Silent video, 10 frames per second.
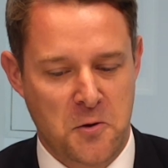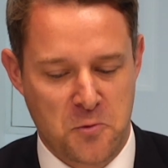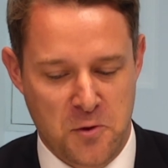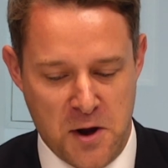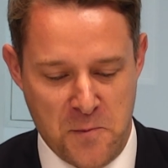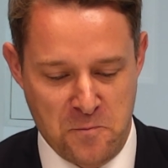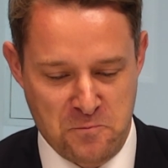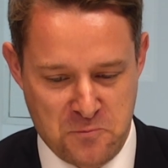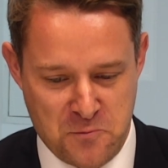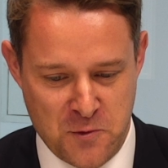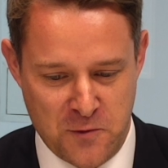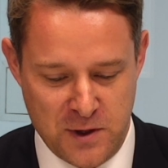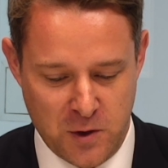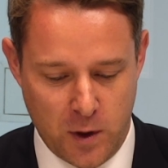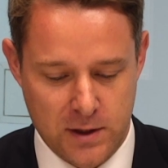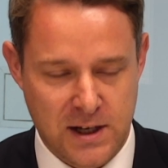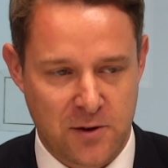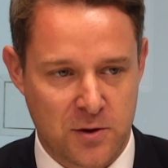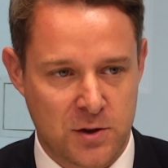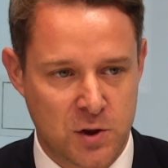we're feeling quite
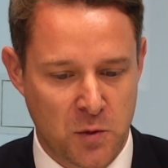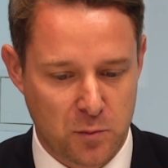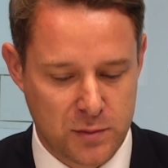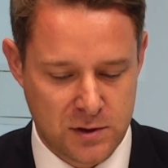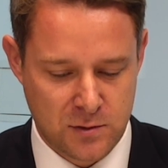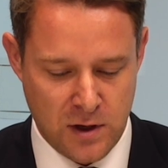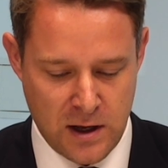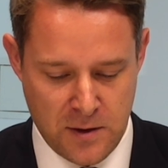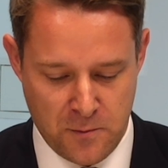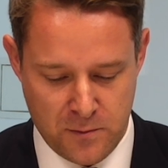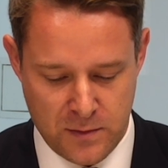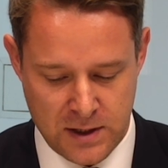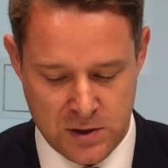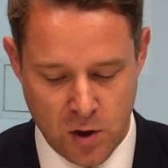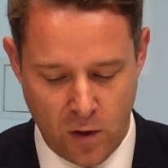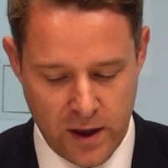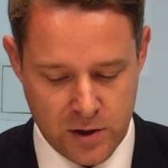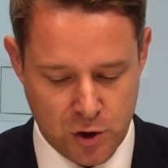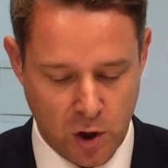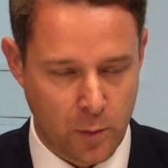down in the dumps. It's not
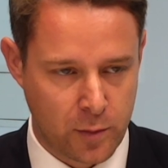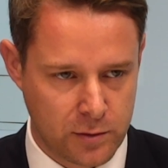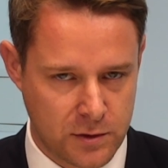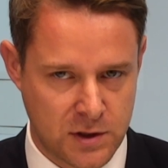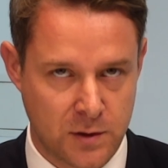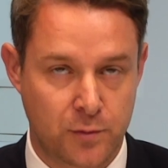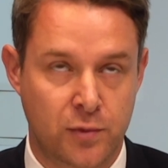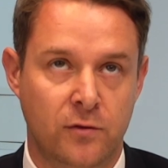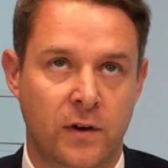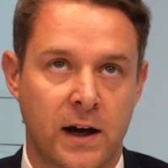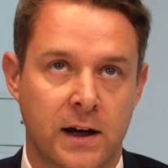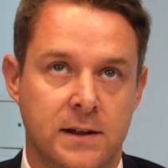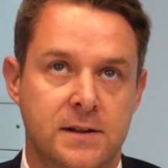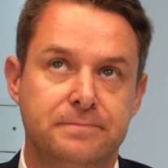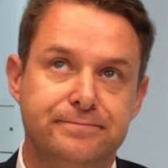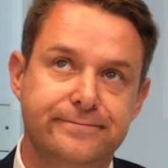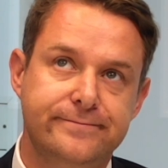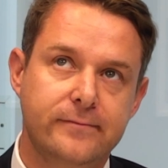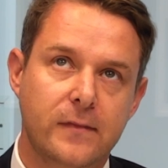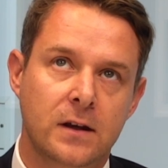their job to provide
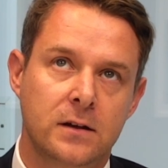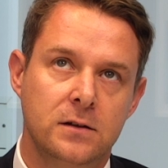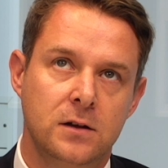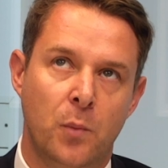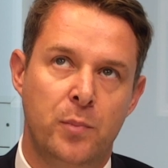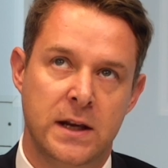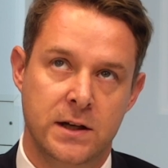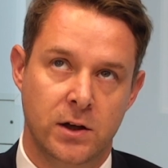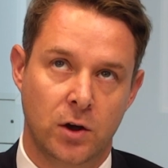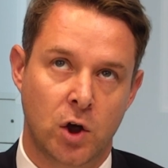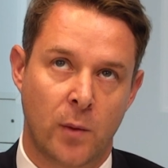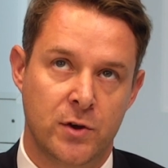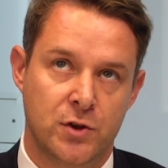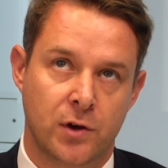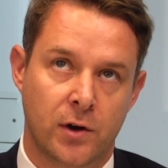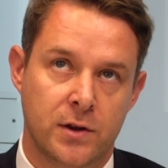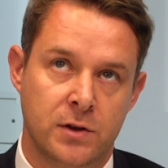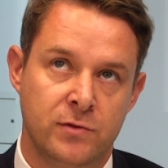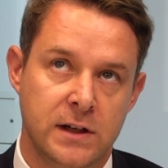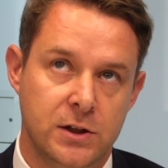opinion and commentary on it.
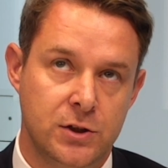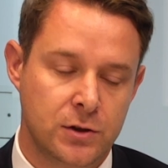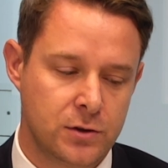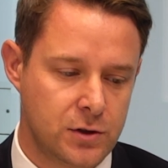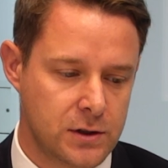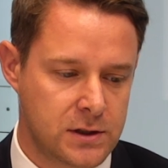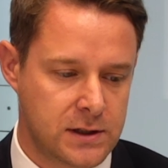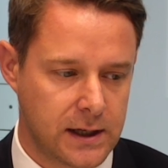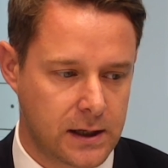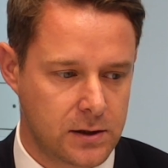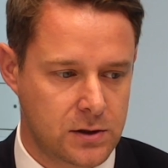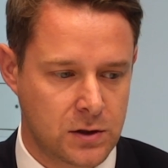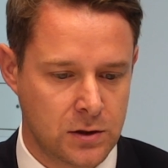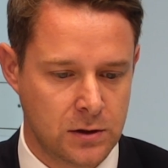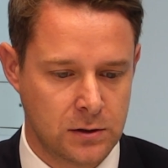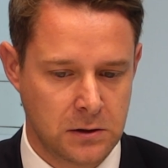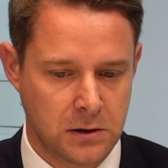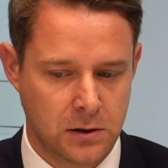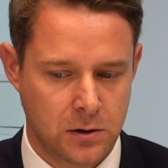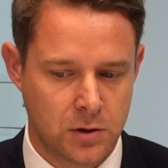They really should just stick to
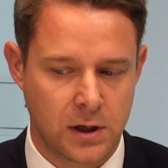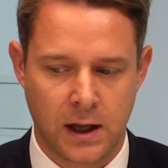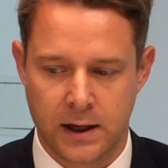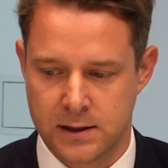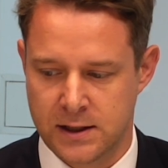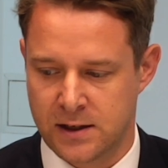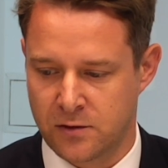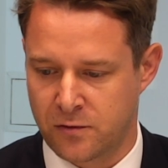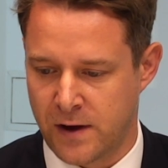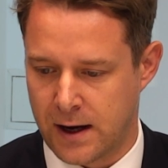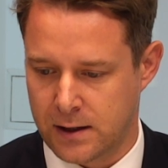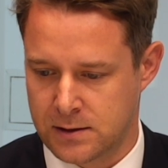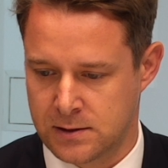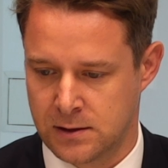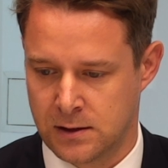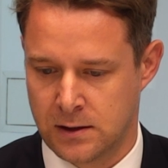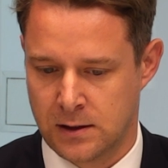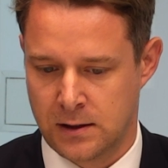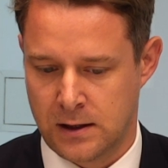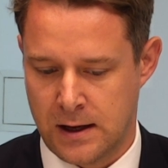underlying data, facts,
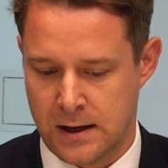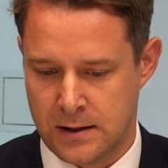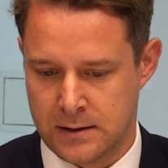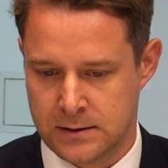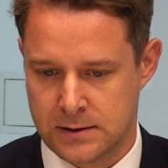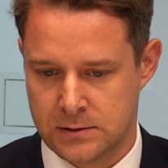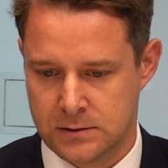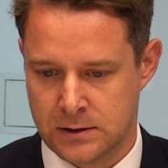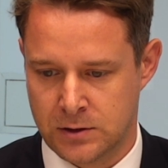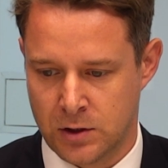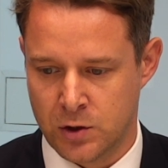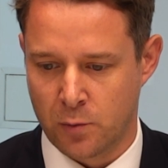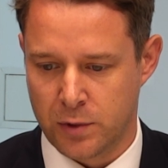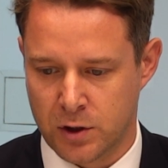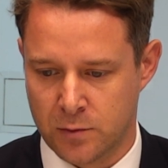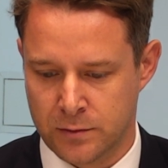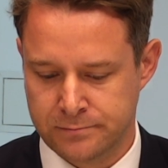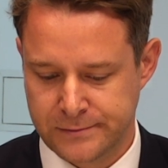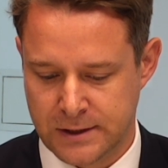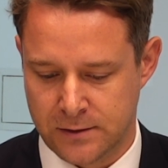and not
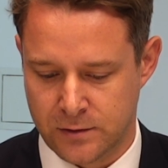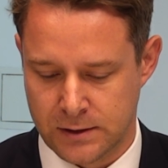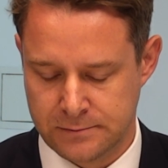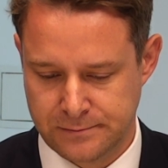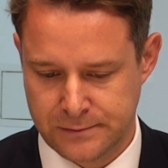become kind of a...